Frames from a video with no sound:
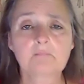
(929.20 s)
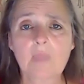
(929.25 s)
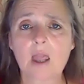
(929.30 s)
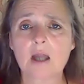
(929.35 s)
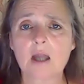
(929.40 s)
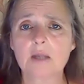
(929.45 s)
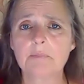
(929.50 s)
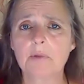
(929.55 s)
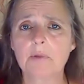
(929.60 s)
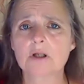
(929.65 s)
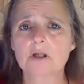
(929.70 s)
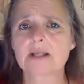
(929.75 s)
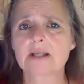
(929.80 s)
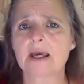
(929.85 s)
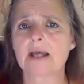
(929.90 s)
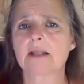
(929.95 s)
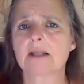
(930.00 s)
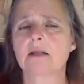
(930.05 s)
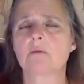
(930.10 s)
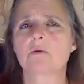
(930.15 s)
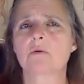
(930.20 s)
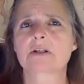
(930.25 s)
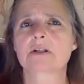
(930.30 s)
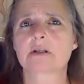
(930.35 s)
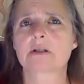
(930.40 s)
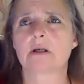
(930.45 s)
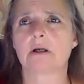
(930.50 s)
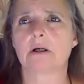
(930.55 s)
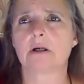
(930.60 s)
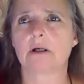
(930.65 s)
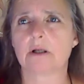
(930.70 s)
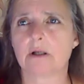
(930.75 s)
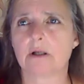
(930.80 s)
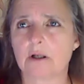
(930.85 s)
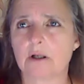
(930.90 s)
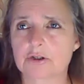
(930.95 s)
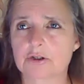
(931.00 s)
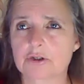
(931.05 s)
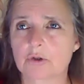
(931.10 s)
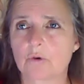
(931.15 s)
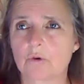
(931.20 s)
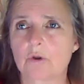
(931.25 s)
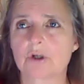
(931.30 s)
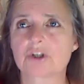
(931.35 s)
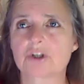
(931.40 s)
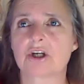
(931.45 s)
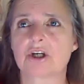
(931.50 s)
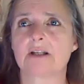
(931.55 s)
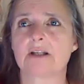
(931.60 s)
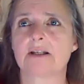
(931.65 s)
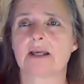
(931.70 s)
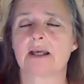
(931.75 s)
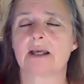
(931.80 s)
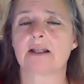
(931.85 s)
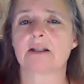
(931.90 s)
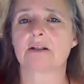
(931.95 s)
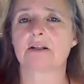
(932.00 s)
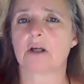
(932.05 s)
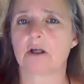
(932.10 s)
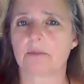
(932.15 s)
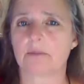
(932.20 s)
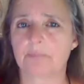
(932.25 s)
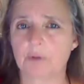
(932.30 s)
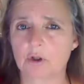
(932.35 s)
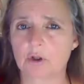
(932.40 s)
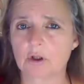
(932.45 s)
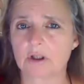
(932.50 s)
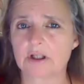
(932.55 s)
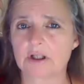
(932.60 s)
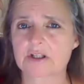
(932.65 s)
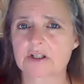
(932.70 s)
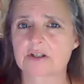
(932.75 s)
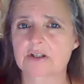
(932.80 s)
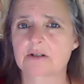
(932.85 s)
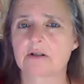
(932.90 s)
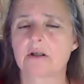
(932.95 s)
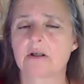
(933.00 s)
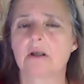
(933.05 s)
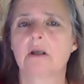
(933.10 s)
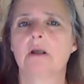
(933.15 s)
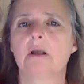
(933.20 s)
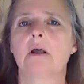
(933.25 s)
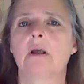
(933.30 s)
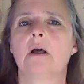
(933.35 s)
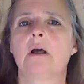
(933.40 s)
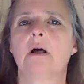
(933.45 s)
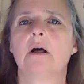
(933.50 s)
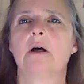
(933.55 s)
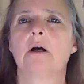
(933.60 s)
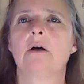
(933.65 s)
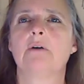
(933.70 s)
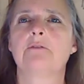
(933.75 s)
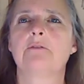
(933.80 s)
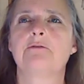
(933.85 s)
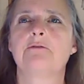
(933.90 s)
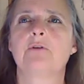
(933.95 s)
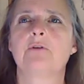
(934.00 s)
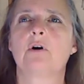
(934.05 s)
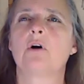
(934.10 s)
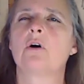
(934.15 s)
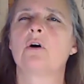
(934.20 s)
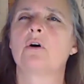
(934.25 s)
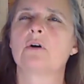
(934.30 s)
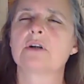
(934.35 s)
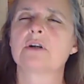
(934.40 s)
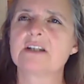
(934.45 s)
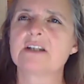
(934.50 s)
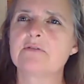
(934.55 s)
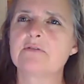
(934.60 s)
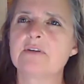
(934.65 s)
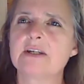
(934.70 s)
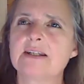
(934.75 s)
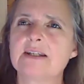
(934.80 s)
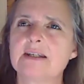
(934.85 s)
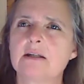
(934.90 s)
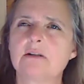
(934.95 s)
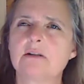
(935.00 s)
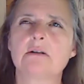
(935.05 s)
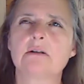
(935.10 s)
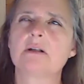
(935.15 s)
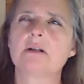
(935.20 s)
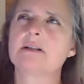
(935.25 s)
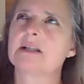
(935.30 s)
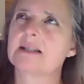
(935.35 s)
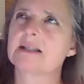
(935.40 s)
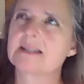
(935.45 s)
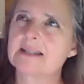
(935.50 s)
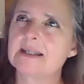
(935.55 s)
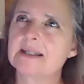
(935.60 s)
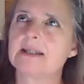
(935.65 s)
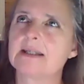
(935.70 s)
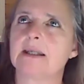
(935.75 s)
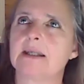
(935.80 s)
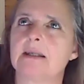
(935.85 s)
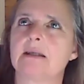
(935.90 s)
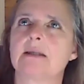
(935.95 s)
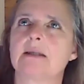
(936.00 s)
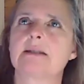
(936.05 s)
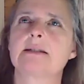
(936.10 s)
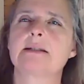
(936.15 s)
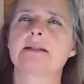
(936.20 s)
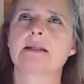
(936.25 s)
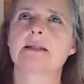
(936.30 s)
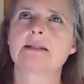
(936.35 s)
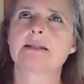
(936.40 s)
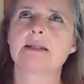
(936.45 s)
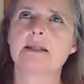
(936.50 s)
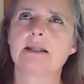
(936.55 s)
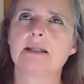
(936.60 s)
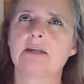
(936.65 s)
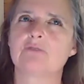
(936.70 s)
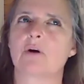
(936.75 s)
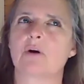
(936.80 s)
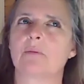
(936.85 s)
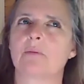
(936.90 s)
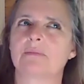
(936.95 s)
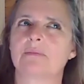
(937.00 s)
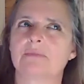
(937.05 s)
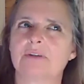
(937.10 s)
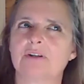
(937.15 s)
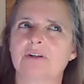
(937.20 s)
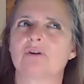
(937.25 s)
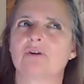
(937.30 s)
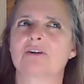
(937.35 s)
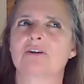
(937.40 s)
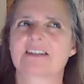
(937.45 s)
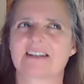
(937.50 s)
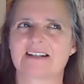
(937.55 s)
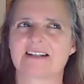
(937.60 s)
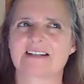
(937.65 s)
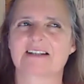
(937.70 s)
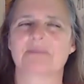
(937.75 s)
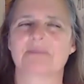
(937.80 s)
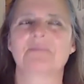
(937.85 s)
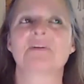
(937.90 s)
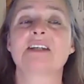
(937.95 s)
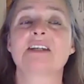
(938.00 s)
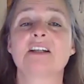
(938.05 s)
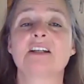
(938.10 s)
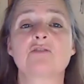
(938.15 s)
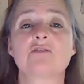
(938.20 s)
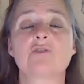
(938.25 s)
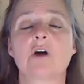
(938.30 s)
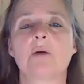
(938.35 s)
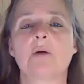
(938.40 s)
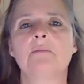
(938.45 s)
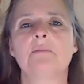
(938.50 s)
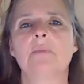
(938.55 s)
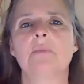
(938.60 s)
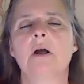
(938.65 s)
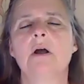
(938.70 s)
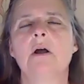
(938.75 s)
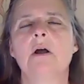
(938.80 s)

I bought that. It was a torch and then booklets. Or a DVD, a CD-ROM, the old system, CD-ROM